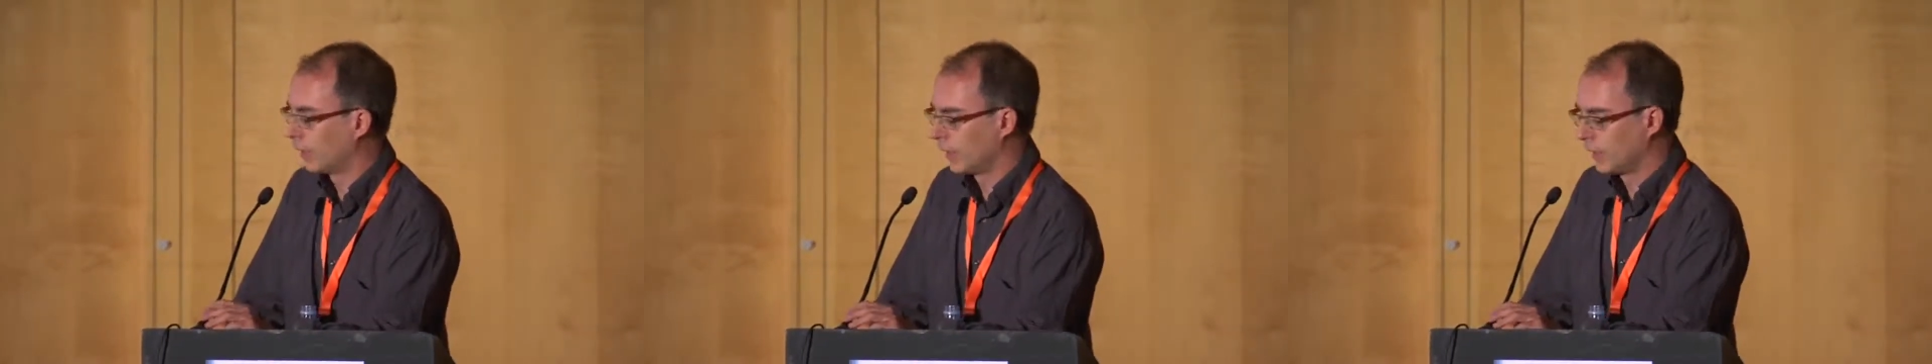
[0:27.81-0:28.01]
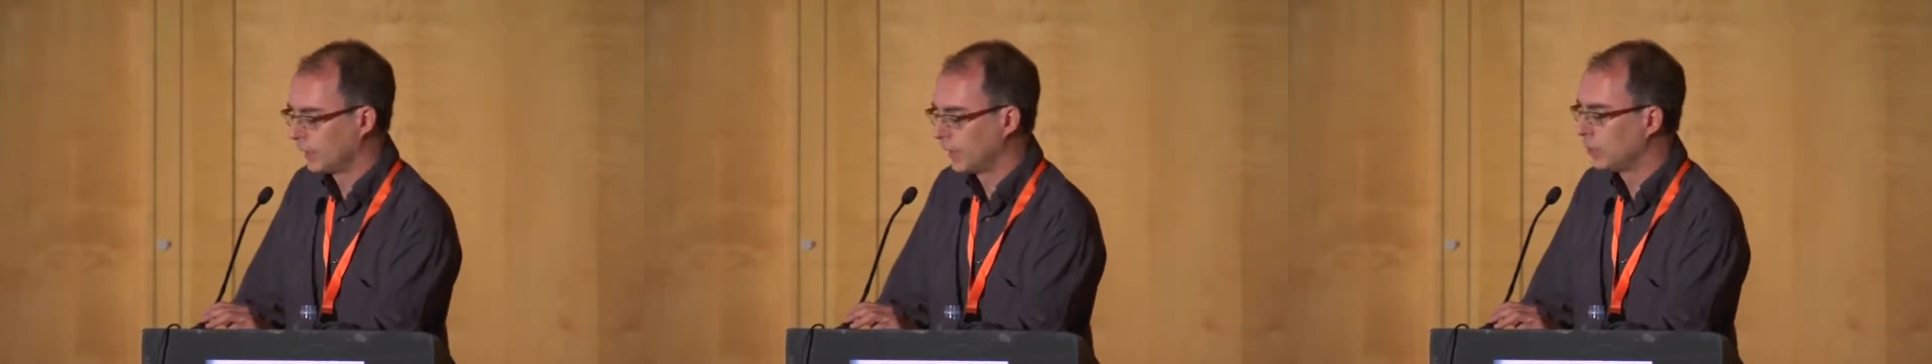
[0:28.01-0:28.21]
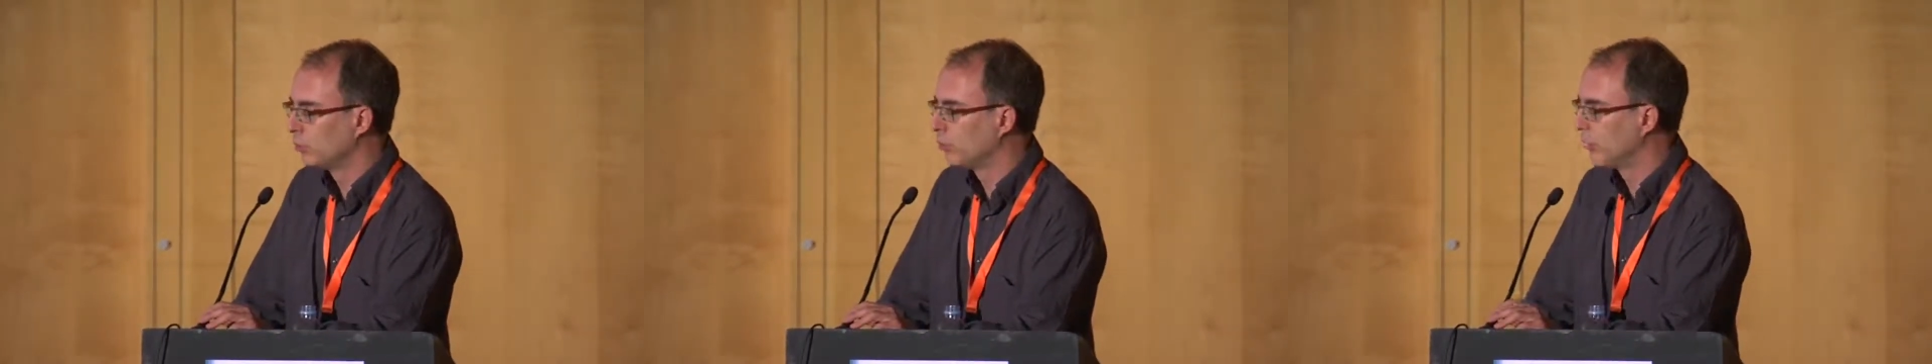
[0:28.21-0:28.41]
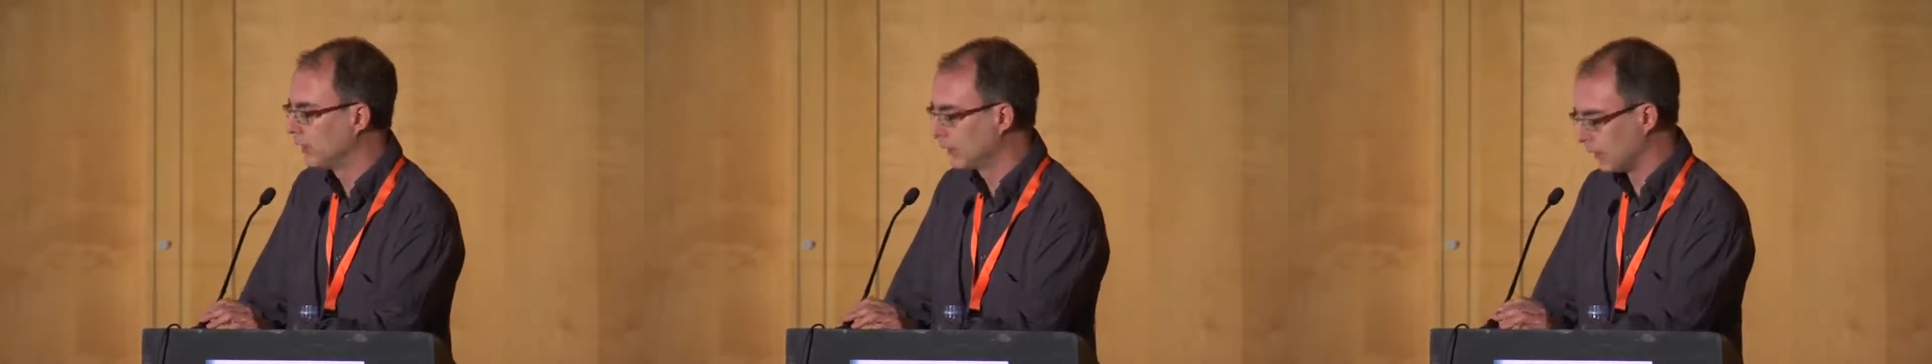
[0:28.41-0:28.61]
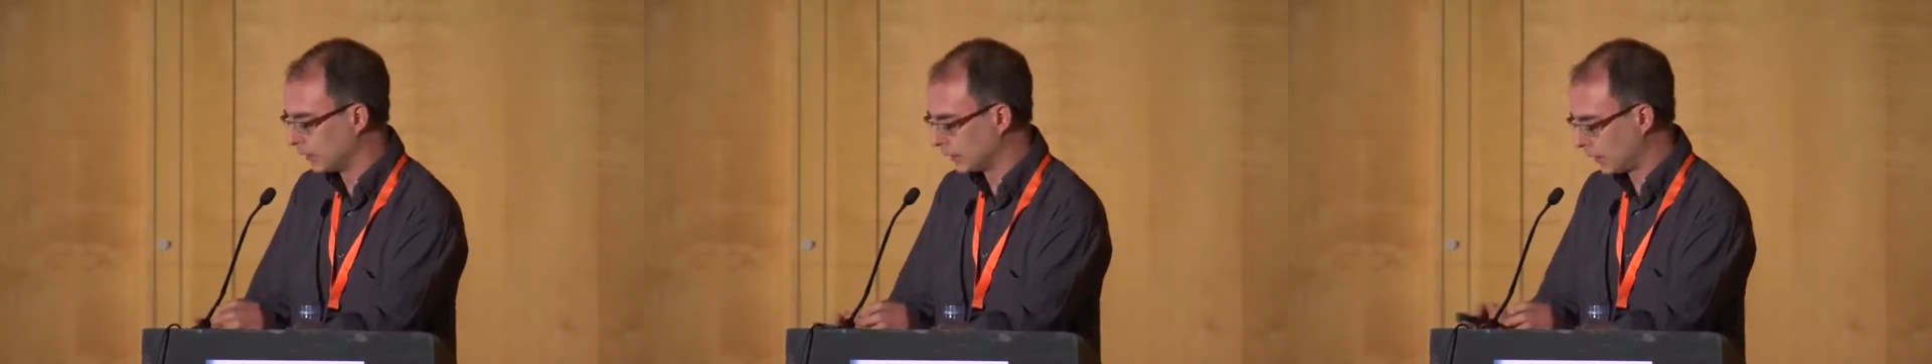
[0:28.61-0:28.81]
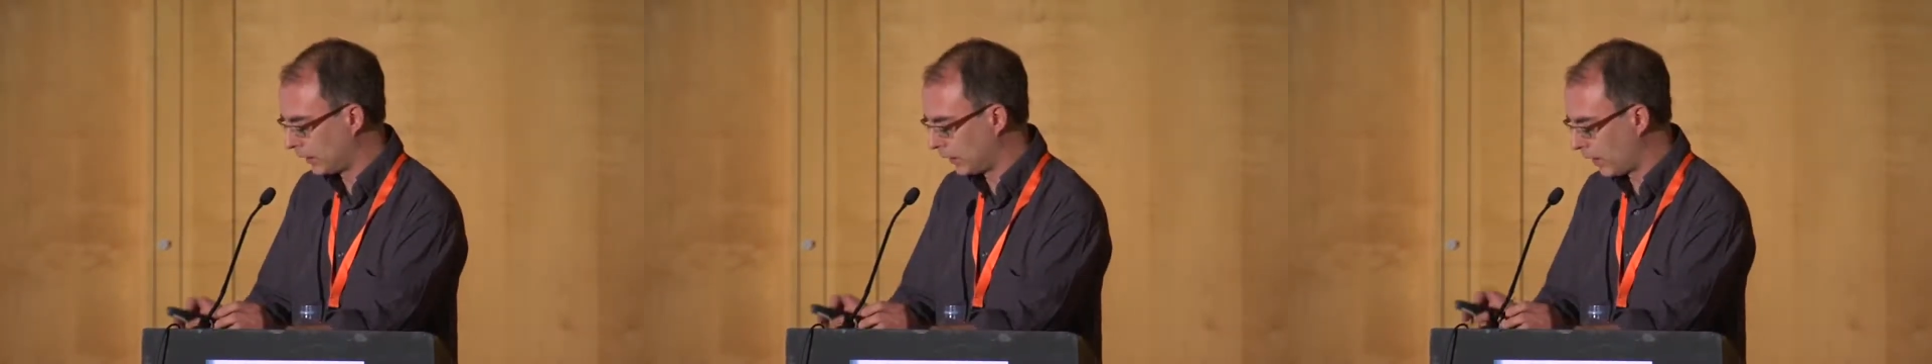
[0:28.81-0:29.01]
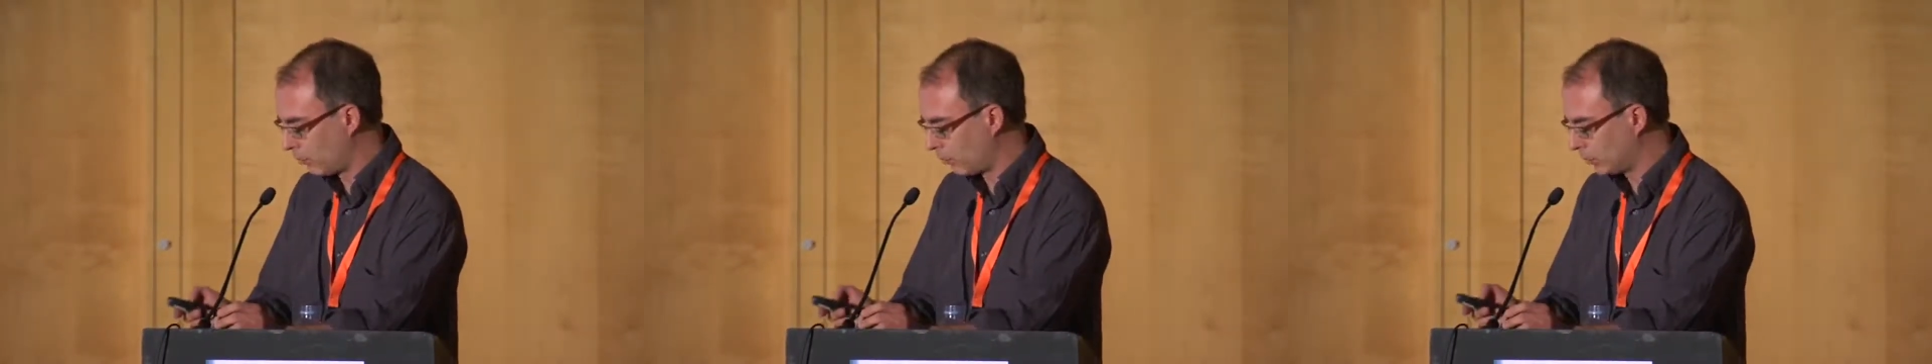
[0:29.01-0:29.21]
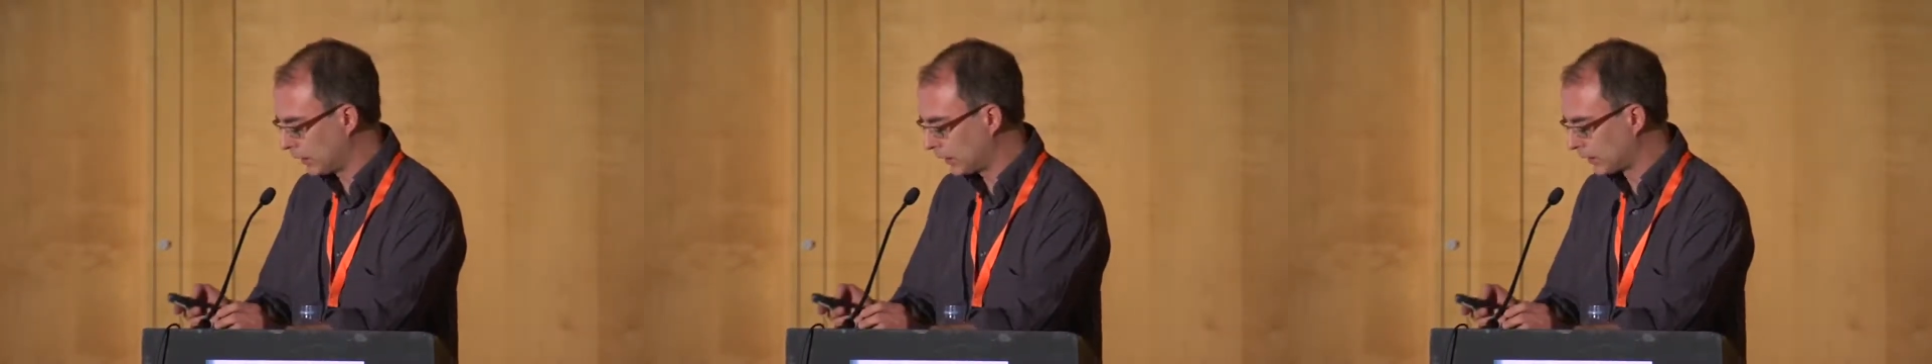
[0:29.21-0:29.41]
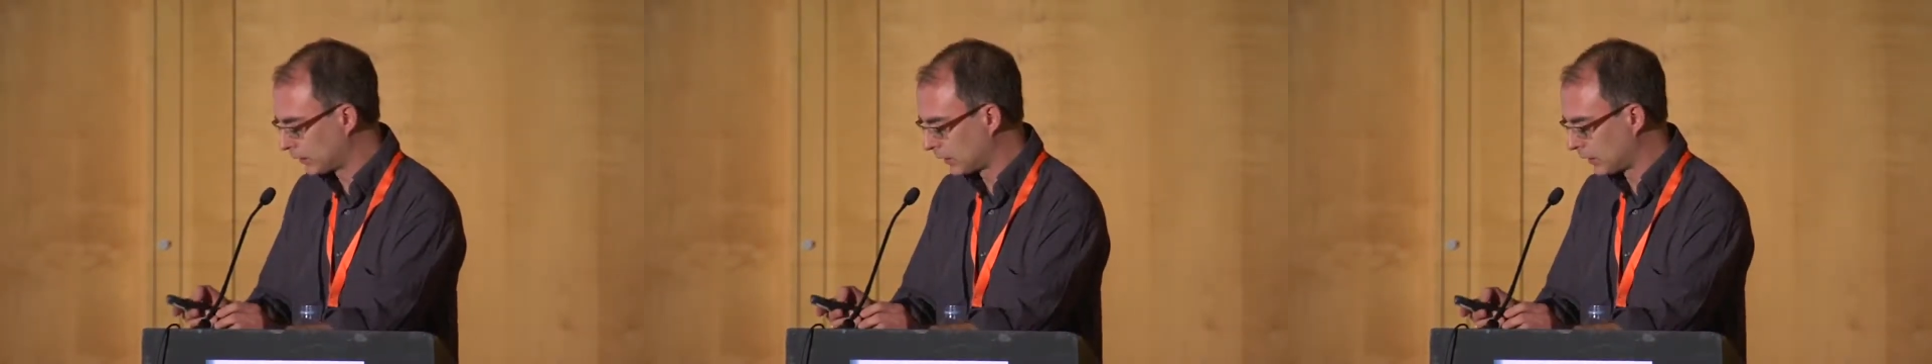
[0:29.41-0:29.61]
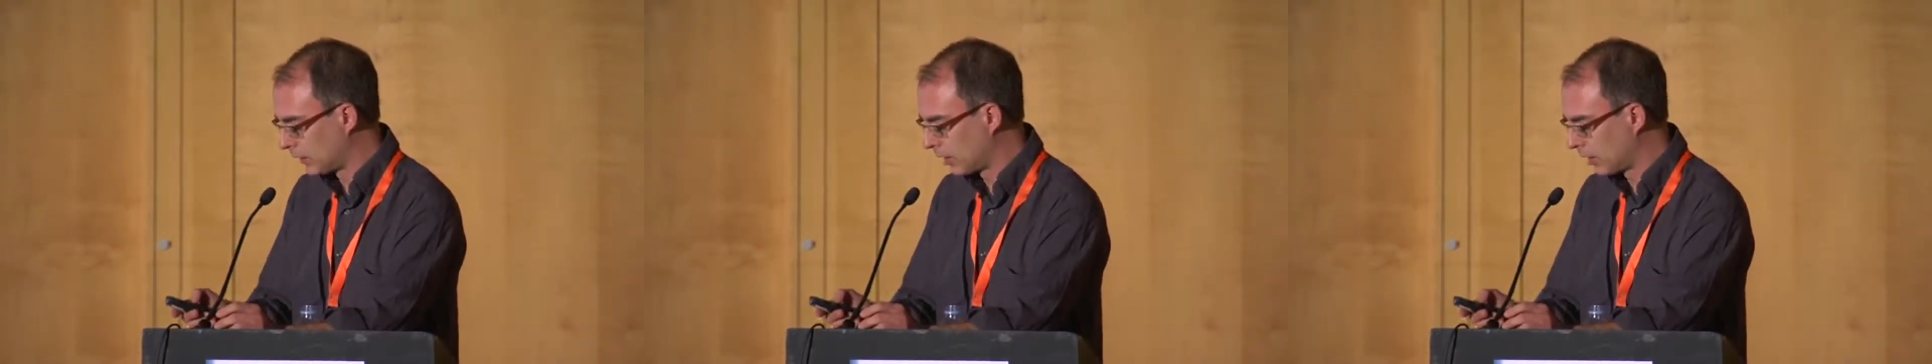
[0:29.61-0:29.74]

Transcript: get into details. I will just